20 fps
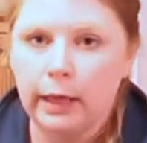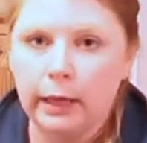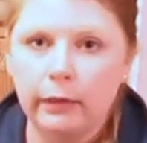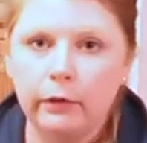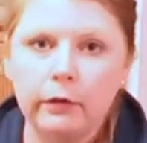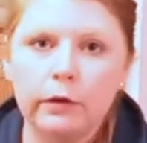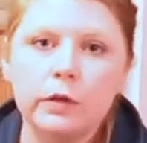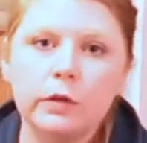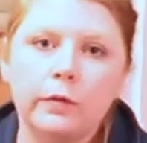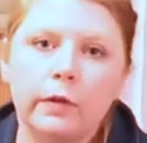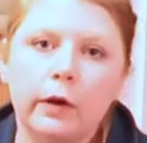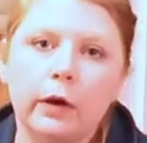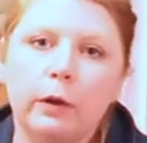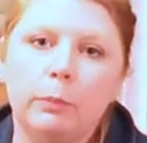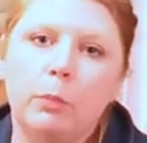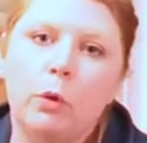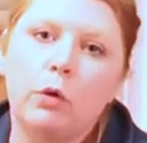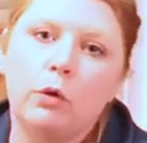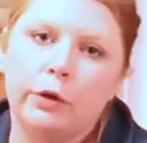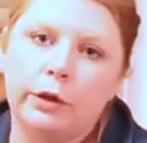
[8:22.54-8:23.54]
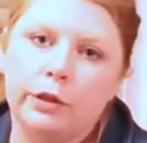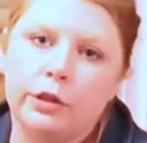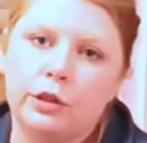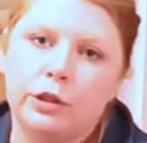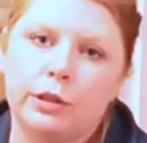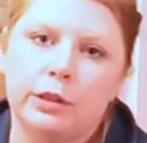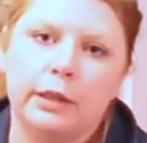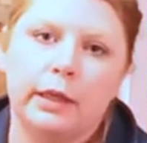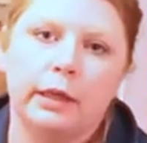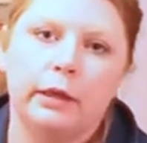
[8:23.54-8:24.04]
leather is very porous,
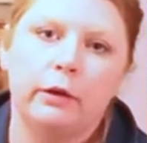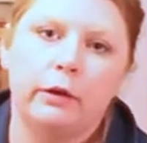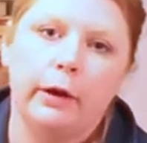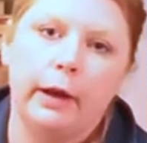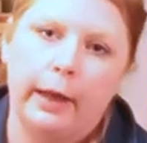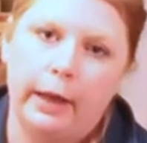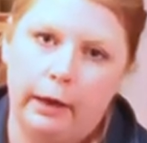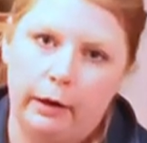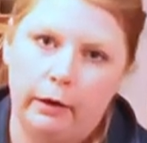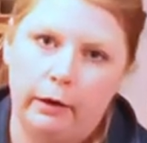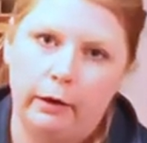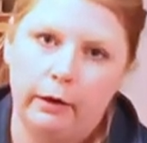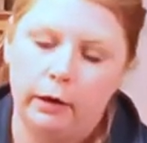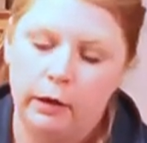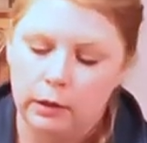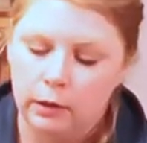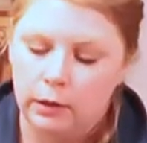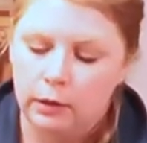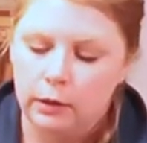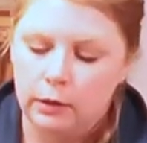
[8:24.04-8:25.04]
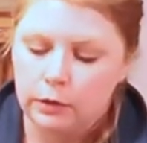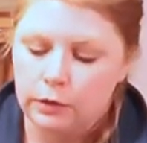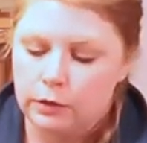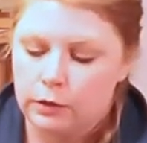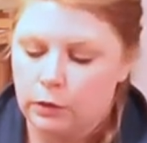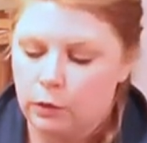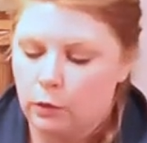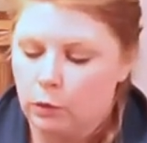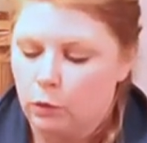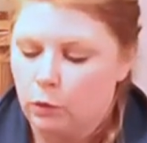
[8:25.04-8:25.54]
just like your hair.
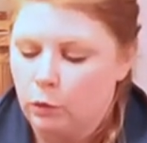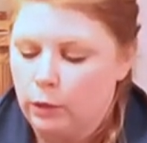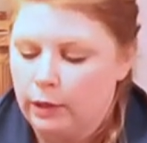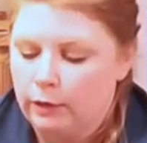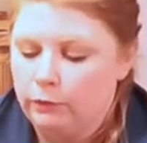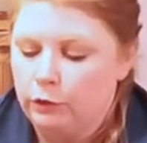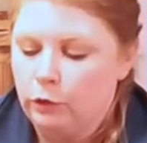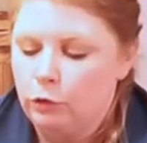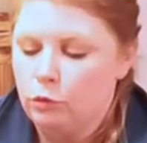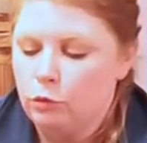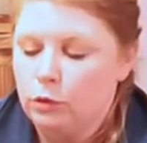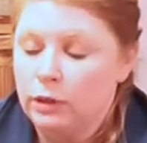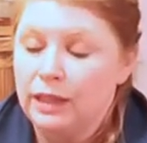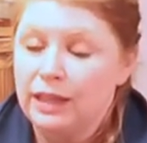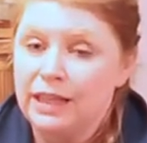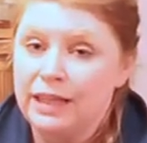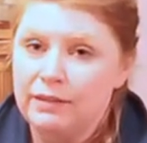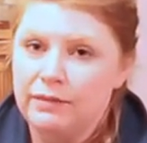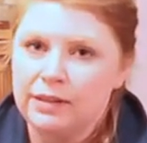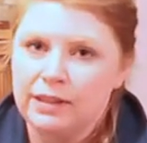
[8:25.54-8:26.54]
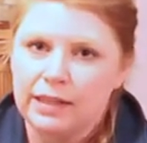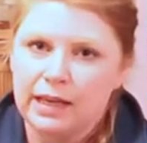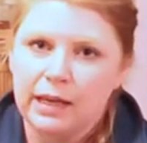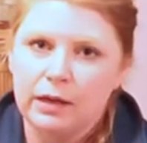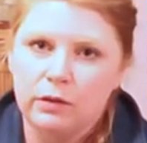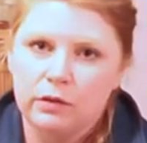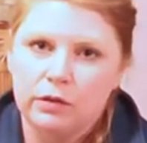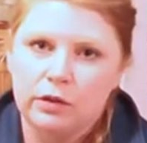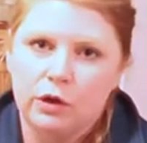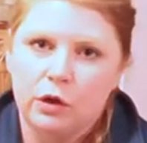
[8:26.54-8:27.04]
So if you leave
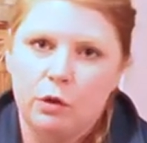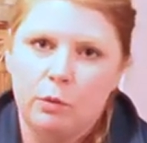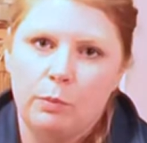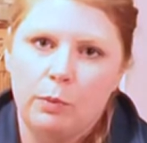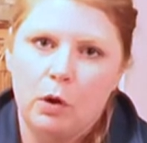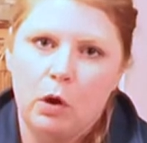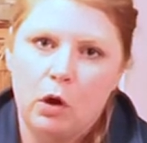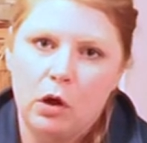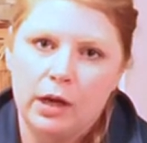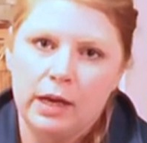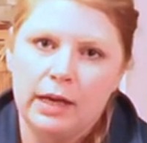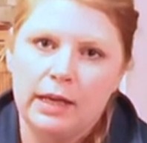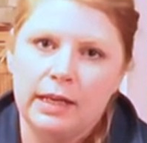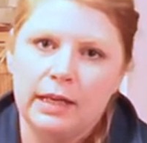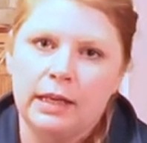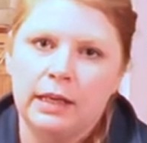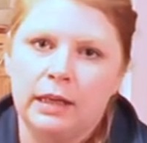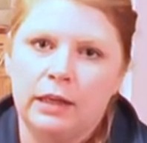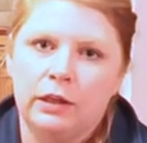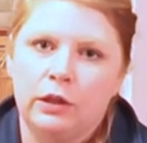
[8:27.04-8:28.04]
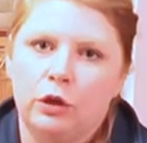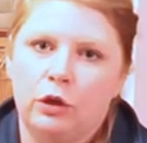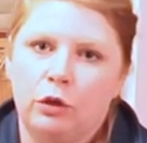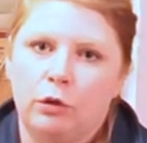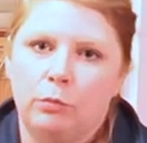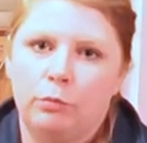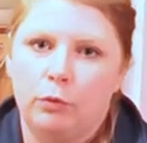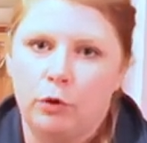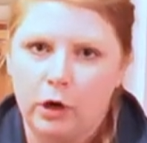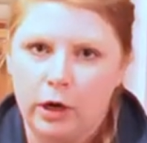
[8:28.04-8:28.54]
saddle soap on
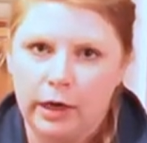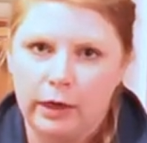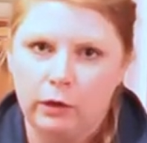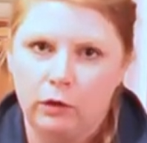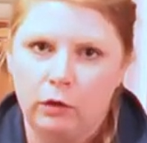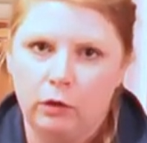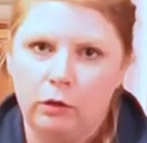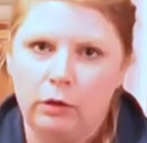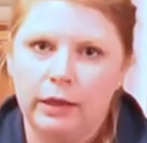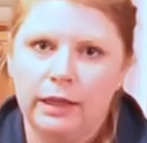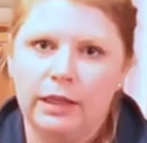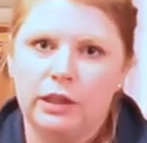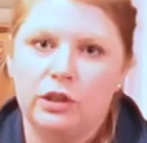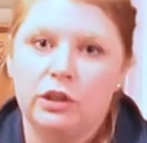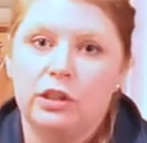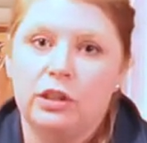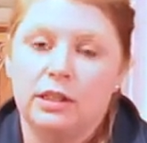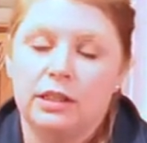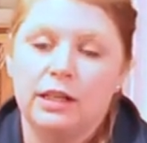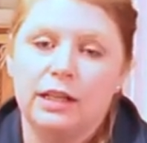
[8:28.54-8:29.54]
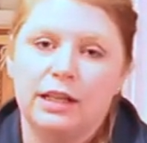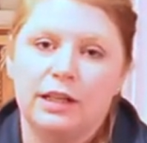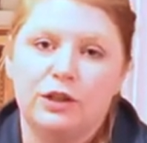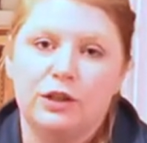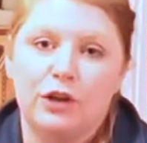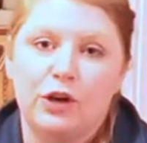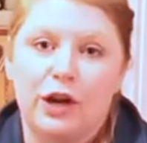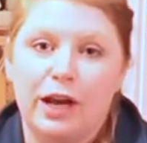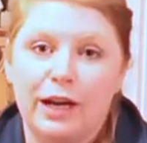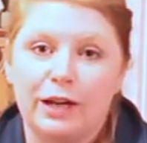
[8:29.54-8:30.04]
your bridle, it's just gonna
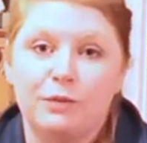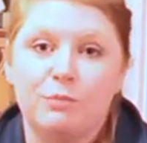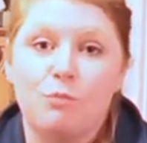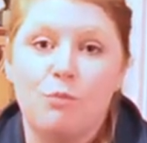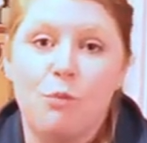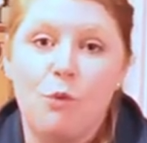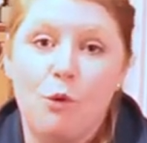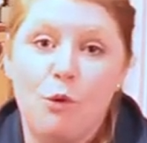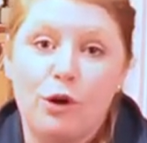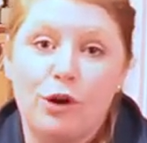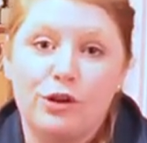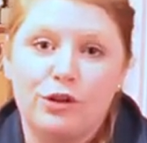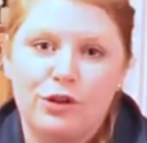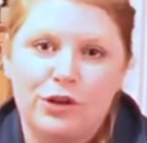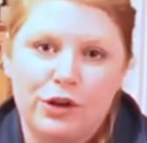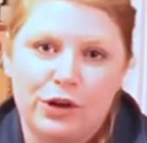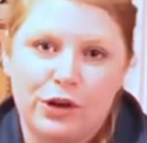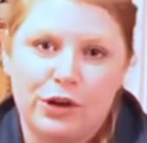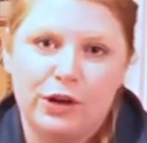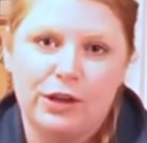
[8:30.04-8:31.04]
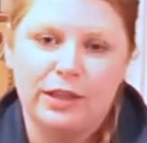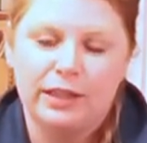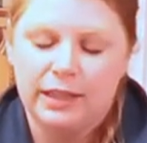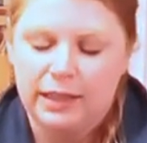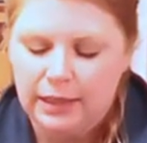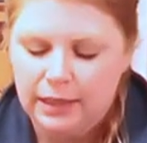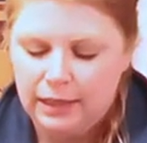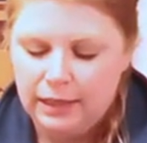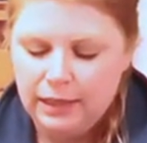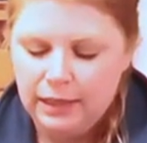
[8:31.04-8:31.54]
attract more dirt.
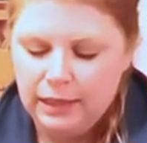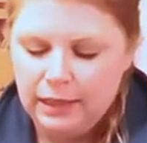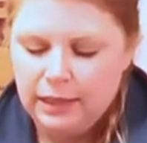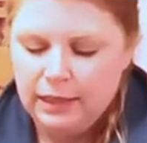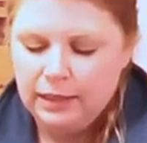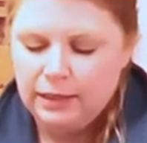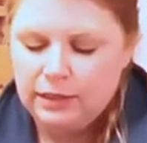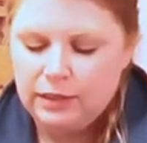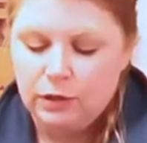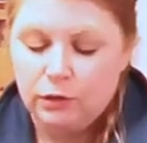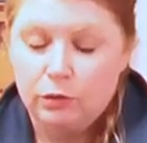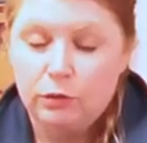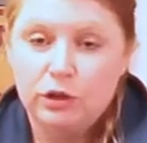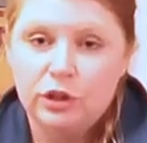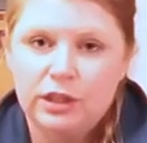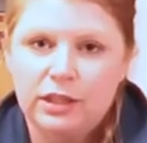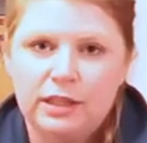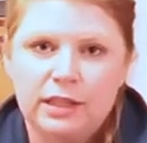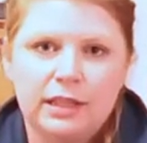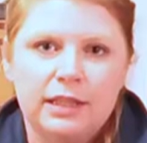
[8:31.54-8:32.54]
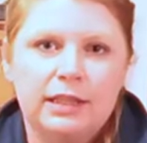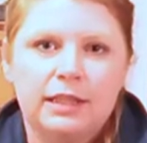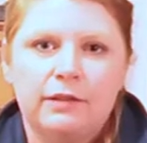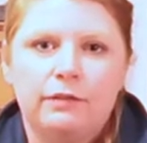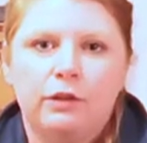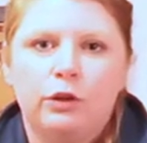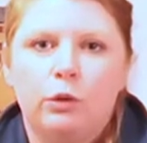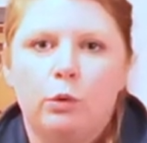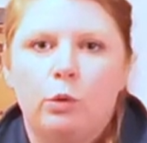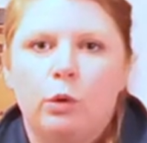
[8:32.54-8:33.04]
So just as
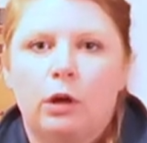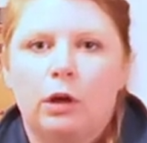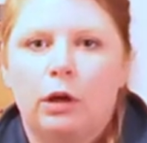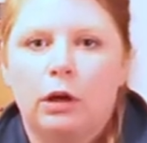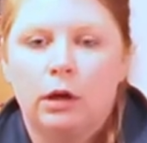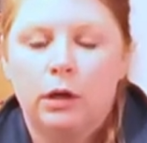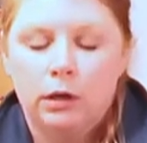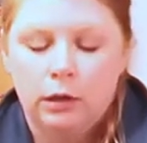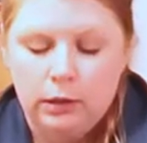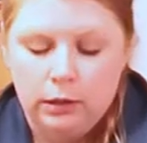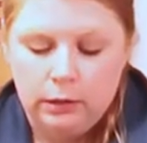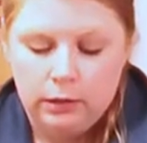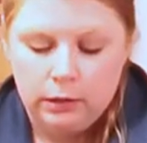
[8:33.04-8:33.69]
if you were